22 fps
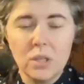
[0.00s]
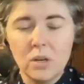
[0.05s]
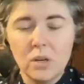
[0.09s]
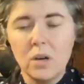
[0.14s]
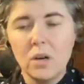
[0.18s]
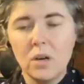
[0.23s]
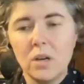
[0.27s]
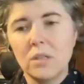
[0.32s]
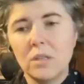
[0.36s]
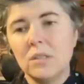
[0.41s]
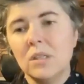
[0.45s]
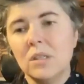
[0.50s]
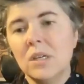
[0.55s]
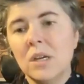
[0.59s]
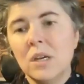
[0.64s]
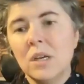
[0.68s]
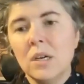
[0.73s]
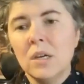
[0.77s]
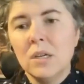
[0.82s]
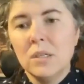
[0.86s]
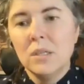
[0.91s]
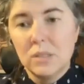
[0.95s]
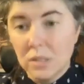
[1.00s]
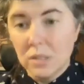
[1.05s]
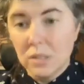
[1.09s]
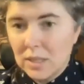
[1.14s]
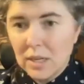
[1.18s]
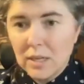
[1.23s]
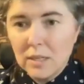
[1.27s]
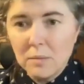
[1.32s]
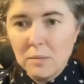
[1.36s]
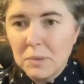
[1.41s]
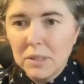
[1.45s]
in on
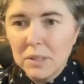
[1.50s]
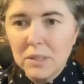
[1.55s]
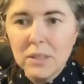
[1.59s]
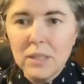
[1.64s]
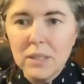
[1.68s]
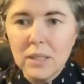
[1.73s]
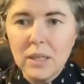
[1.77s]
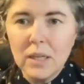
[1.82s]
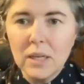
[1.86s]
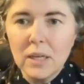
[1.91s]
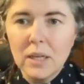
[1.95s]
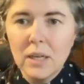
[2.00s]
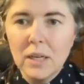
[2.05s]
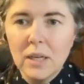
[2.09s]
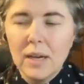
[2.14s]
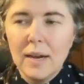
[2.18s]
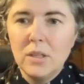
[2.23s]
sustainability.